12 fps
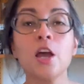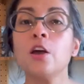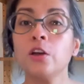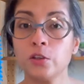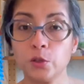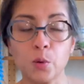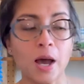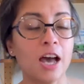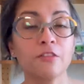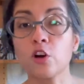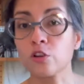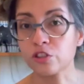You
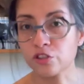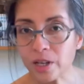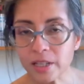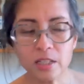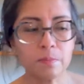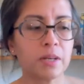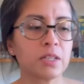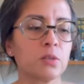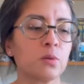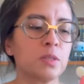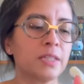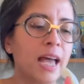have constrictor
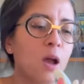muscles that